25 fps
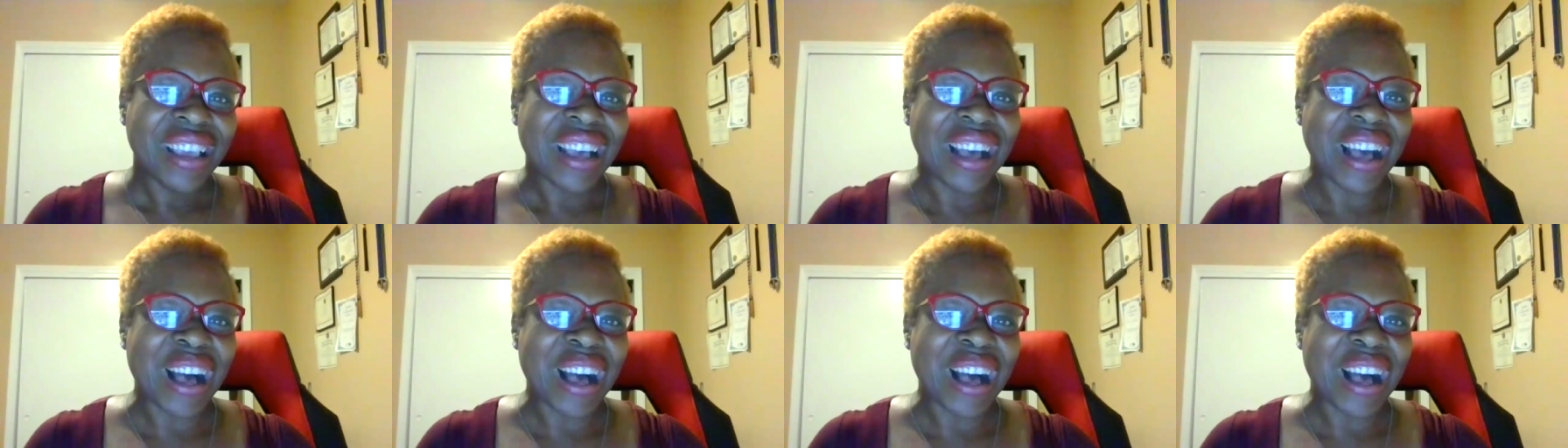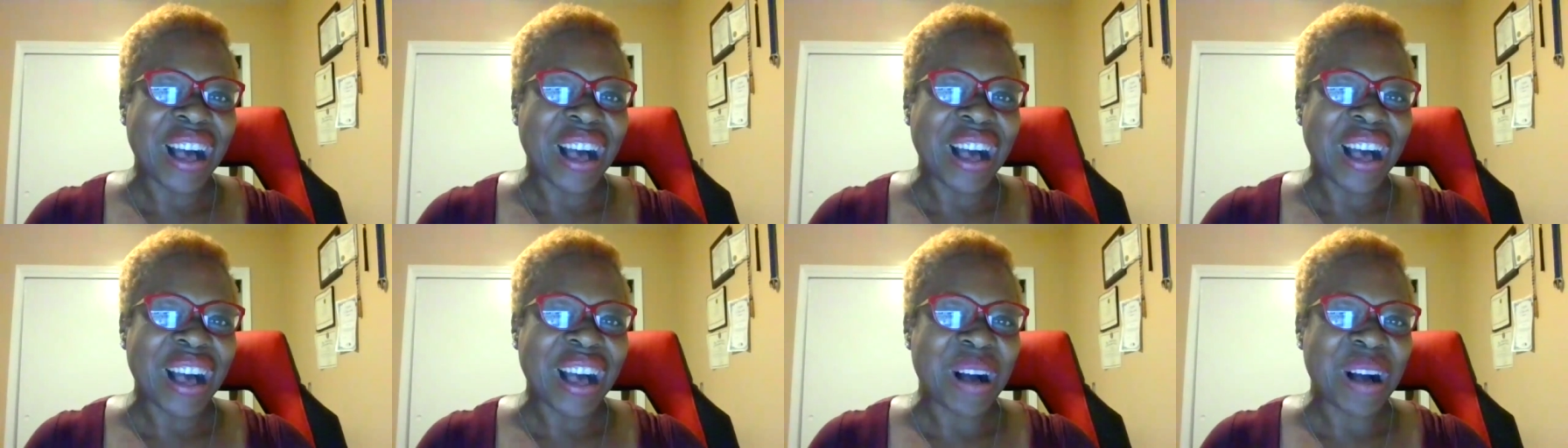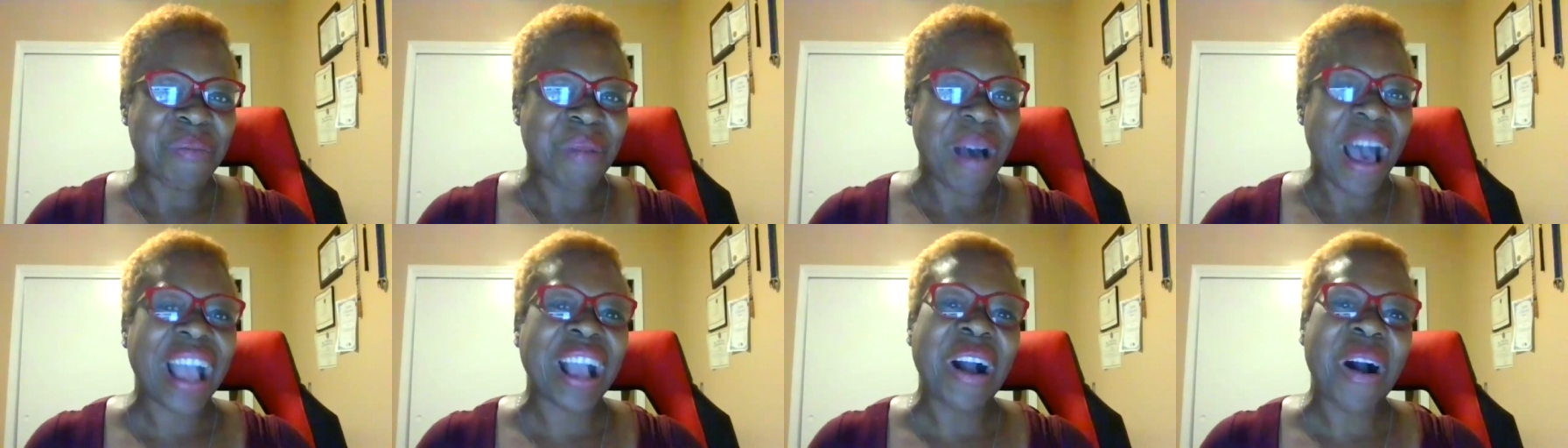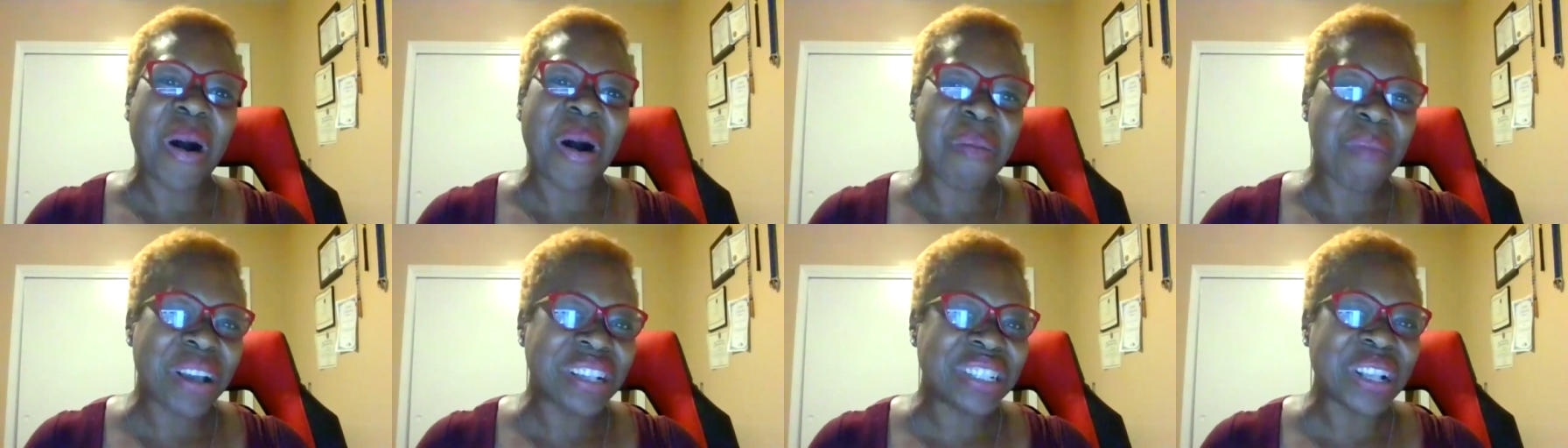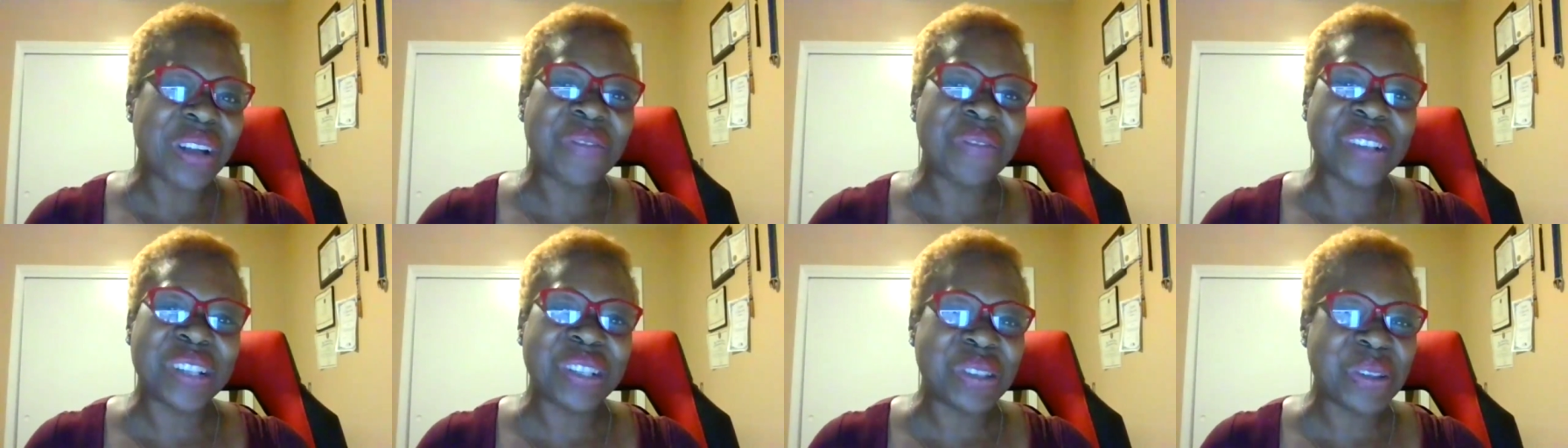I call myself
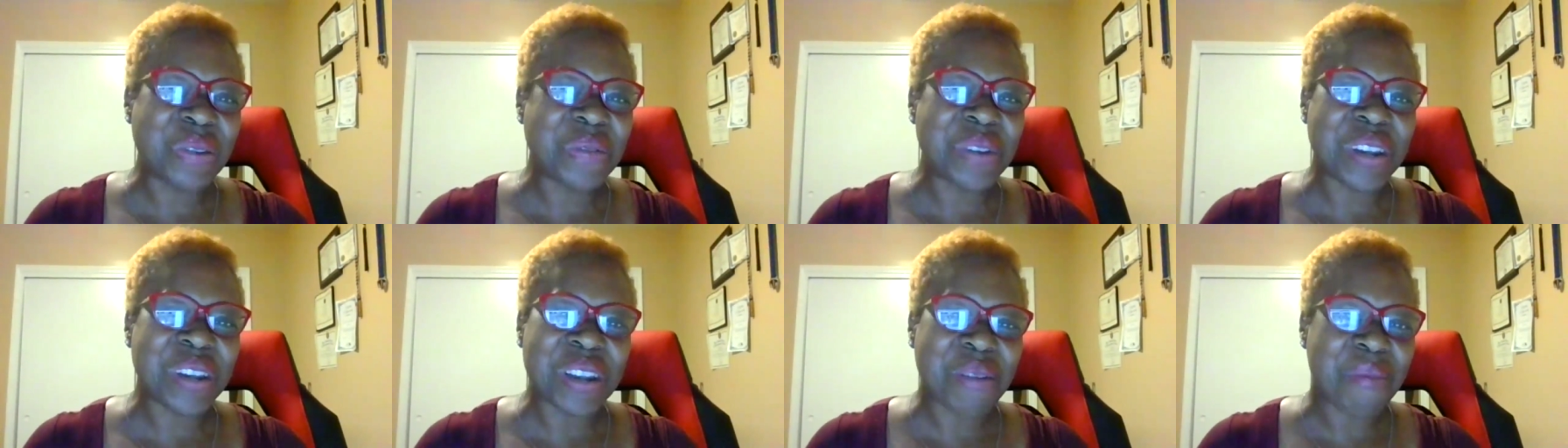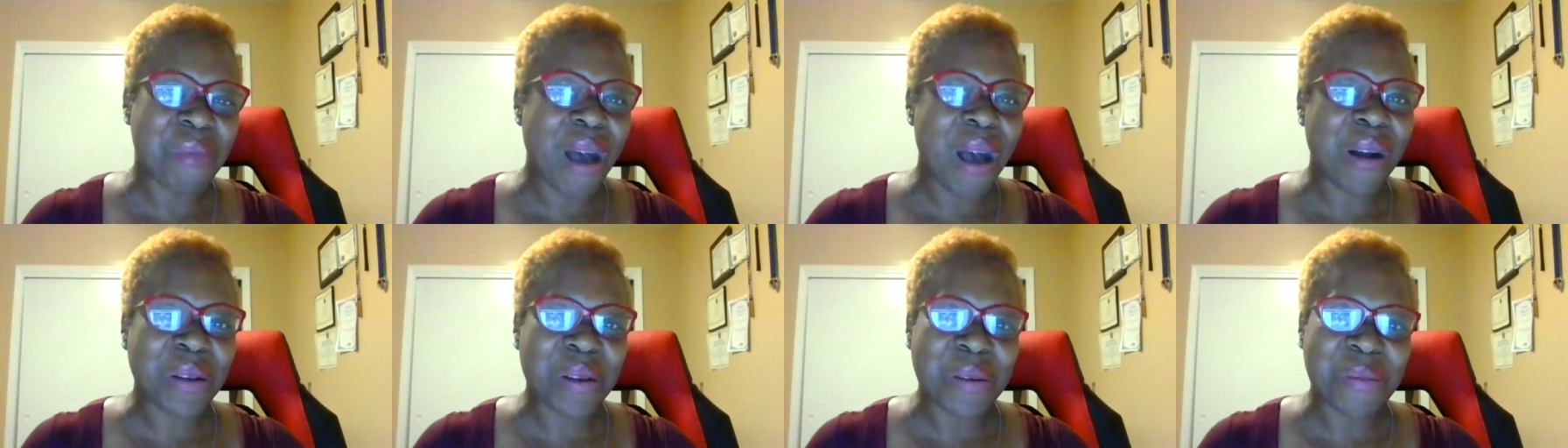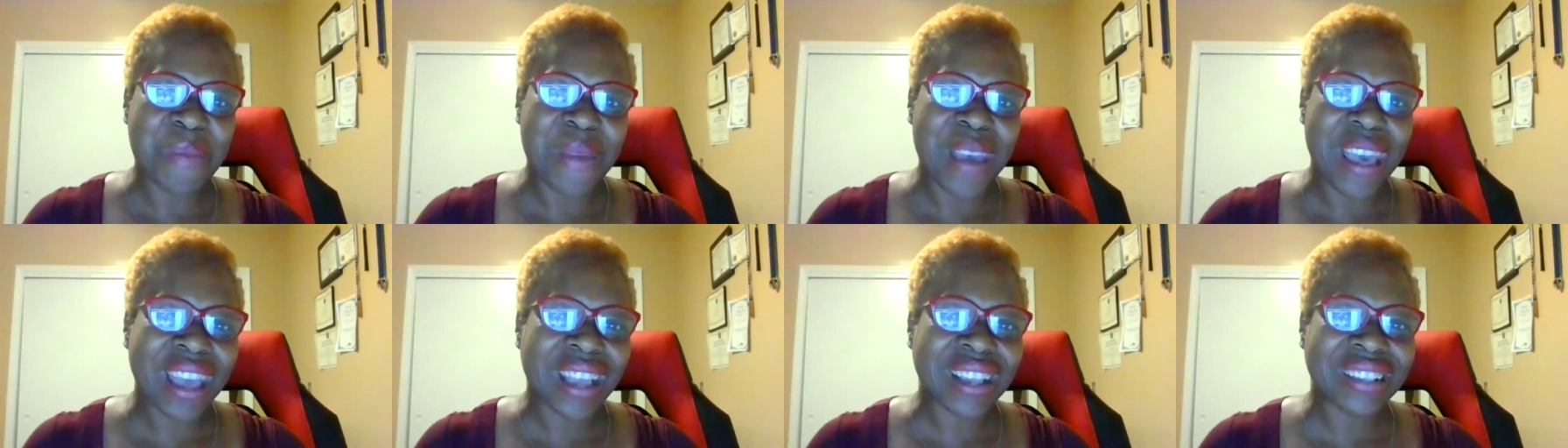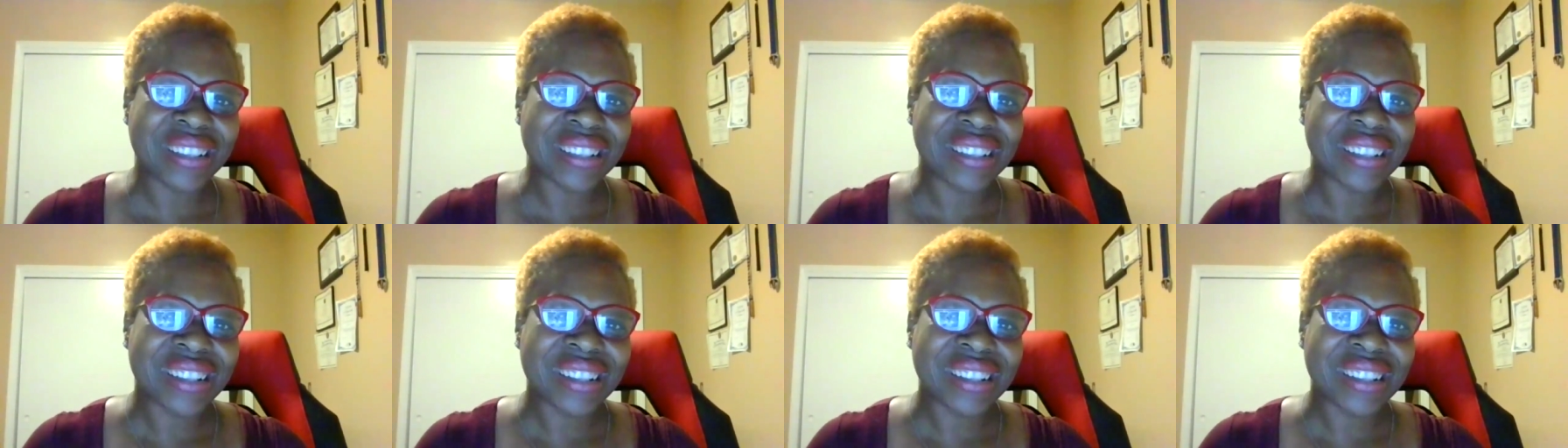a student of Malcolm X.